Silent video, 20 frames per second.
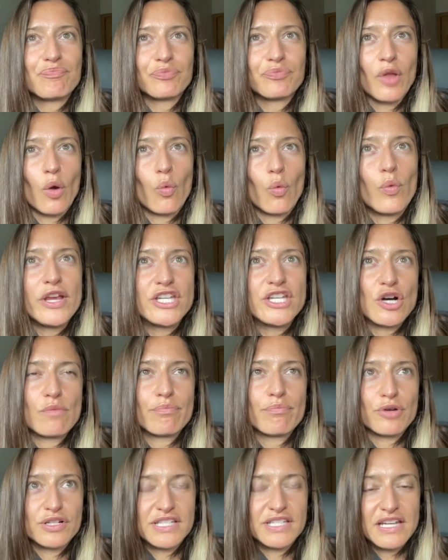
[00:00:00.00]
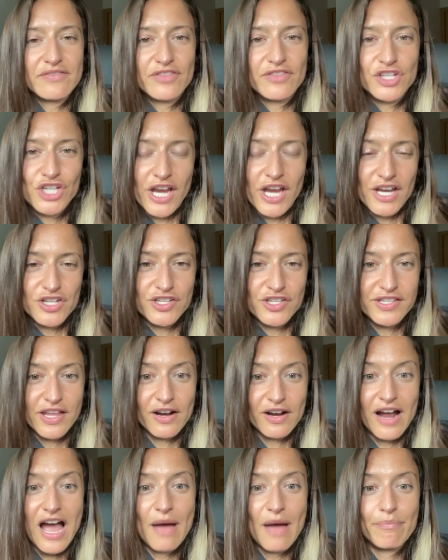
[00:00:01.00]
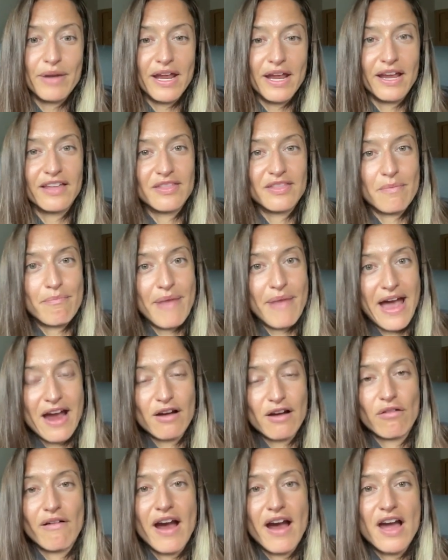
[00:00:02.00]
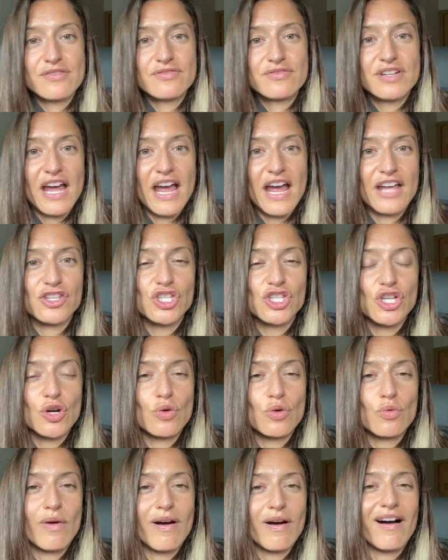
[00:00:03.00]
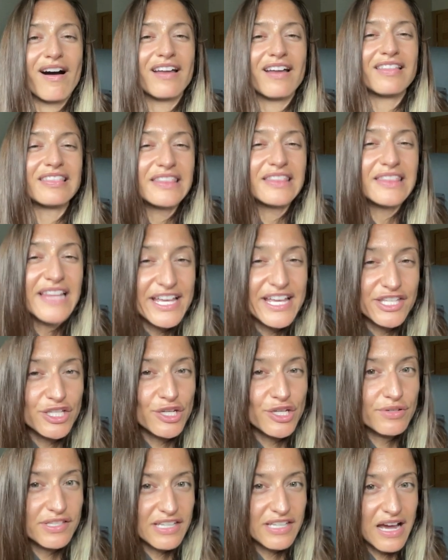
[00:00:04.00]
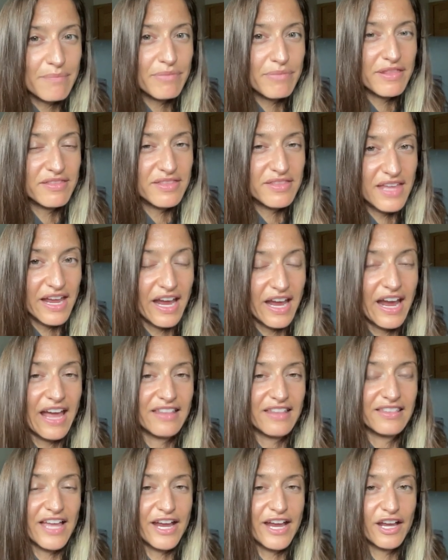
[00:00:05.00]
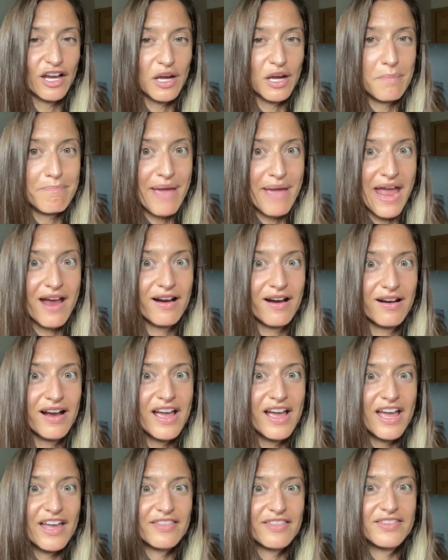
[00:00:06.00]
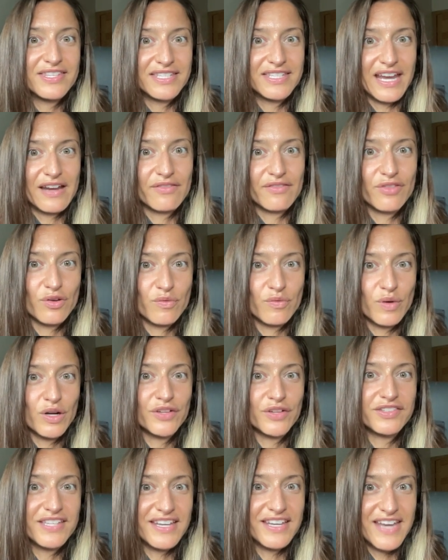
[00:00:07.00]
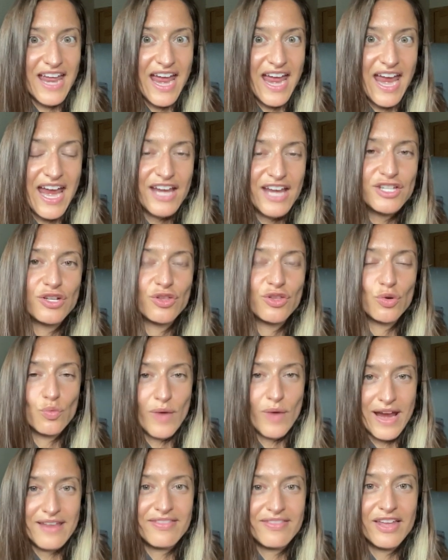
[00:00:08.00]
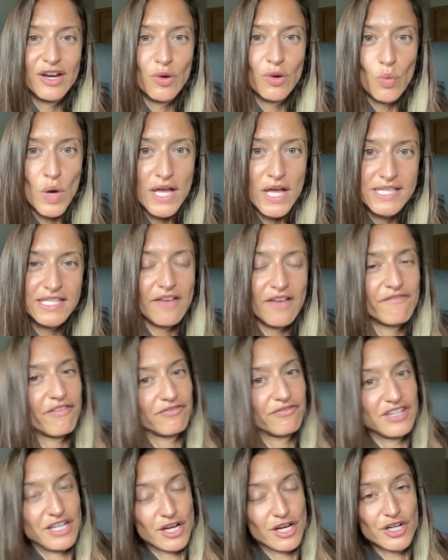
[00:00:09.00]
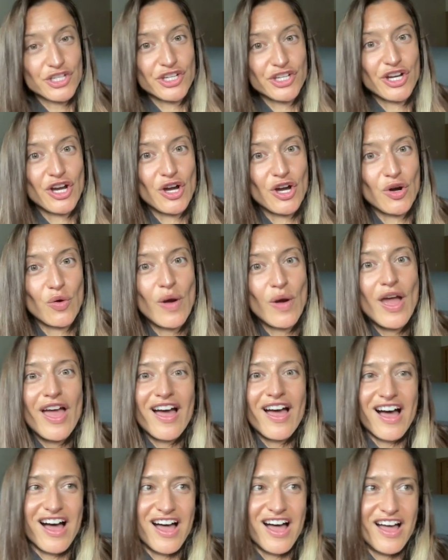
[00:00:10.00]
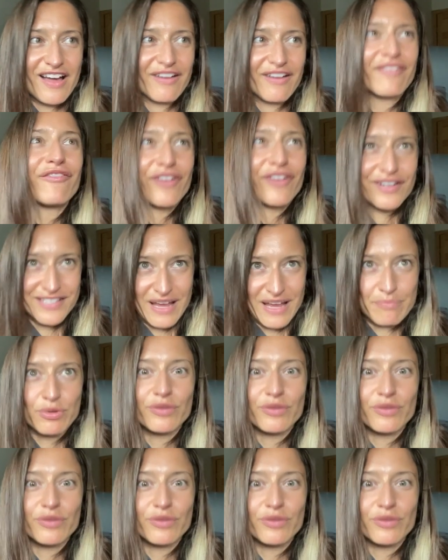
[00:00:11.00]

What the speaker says: we don't perceive the changes that are happening in the background. And so unless you stop and think and like compare the state of the world today to the way that it was 50 years ago, for example,